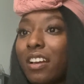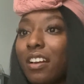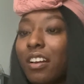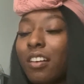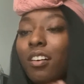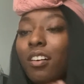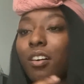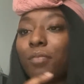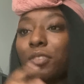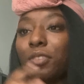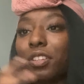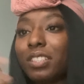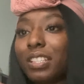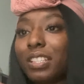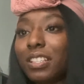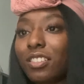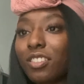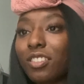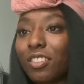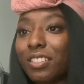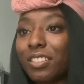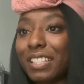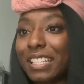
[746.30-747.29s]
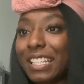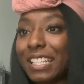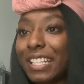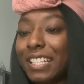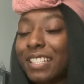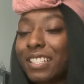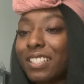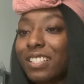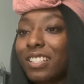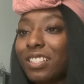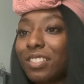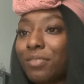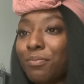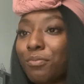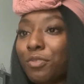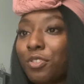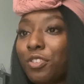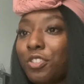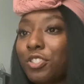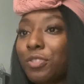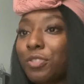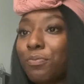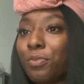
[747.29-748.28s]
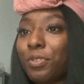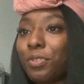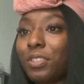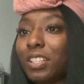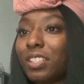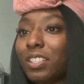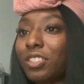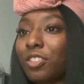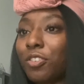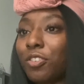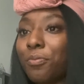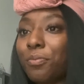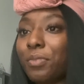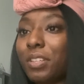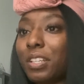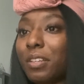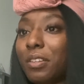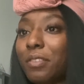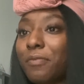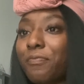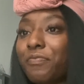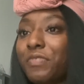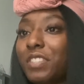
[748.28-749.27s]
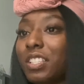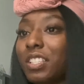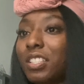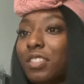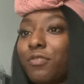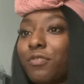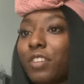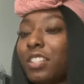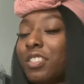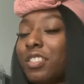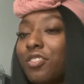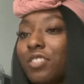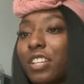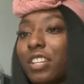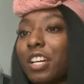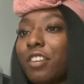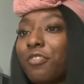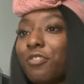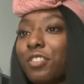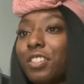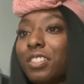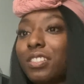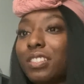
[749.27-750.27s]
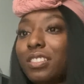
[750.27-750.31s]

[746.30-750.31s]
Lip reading: I'm not saying they're not needed as much, but there's so many disadvantaged areas,